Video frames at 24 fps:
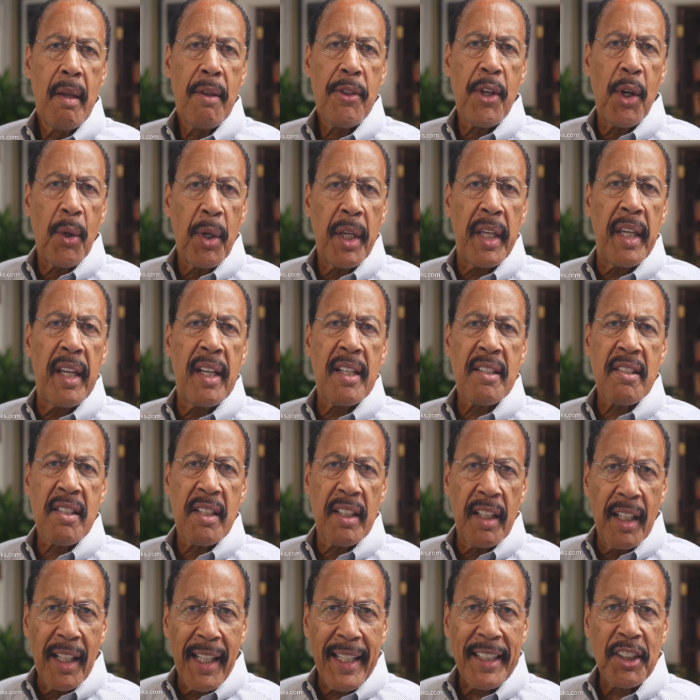Though he is
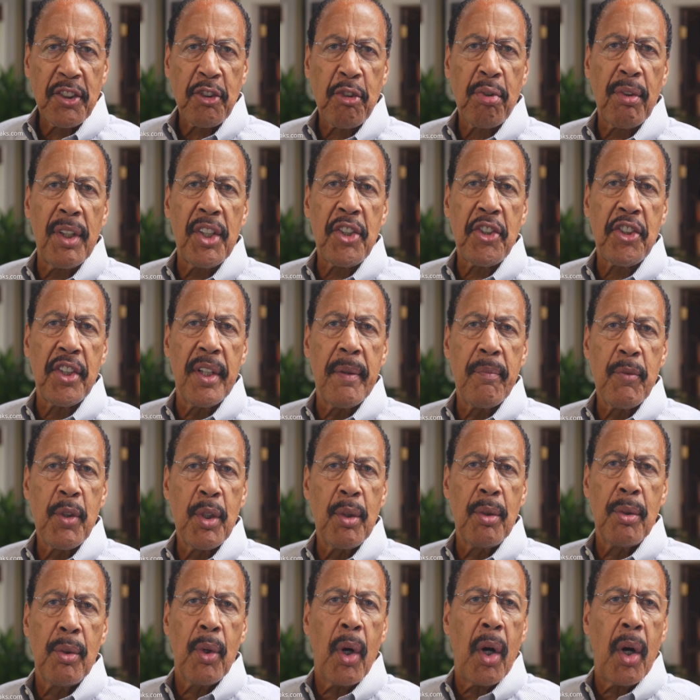an electrician
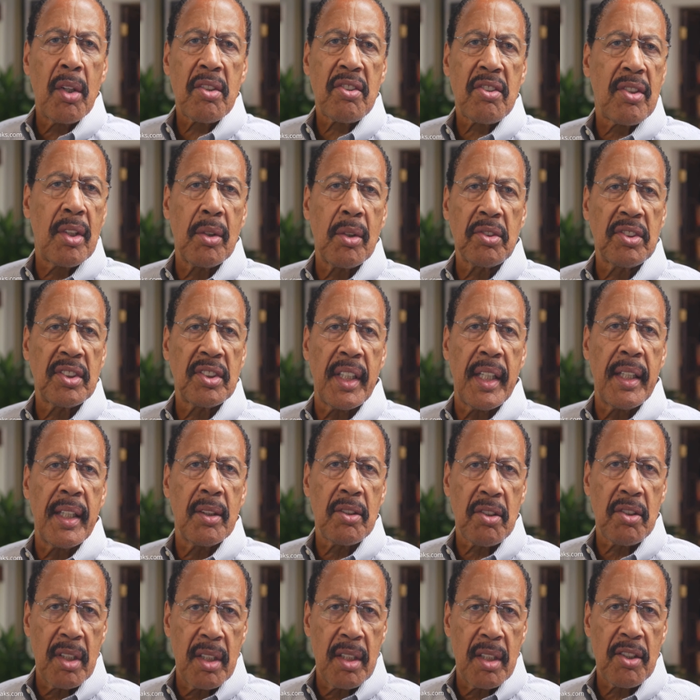who also
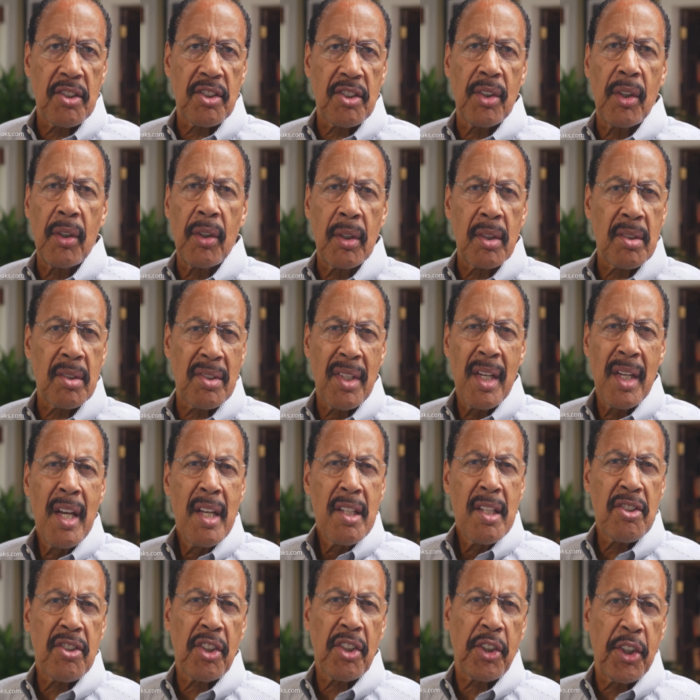sells and installs
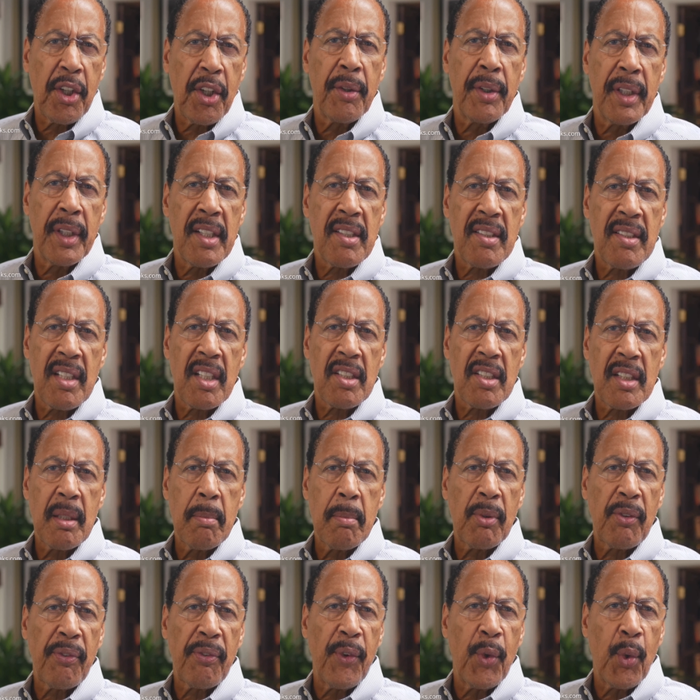security
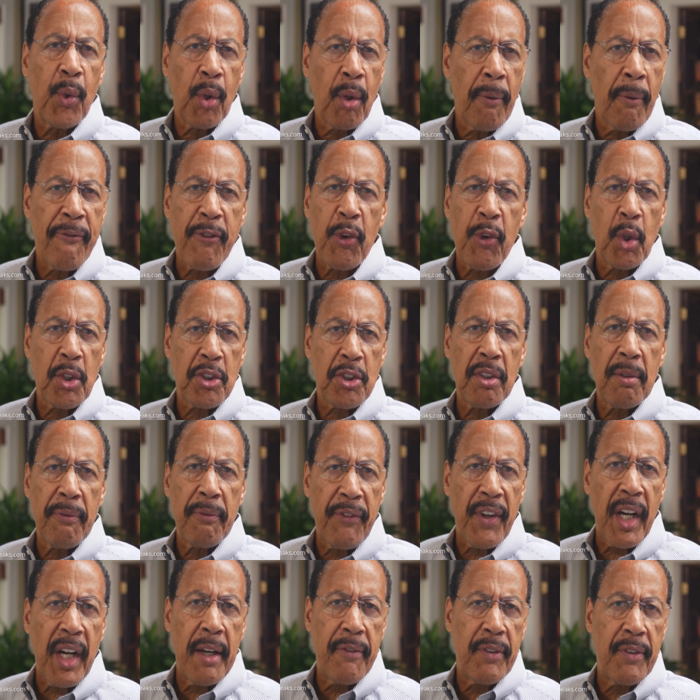systems for a Fortune
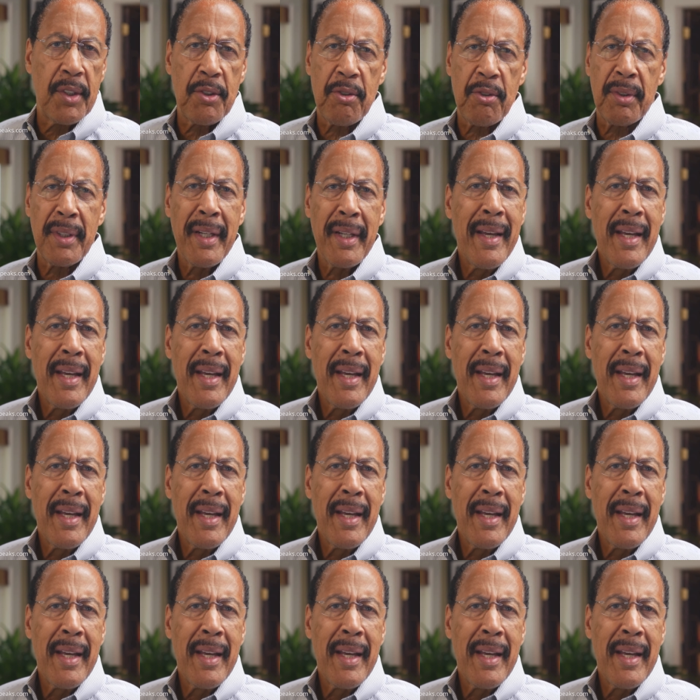five hundred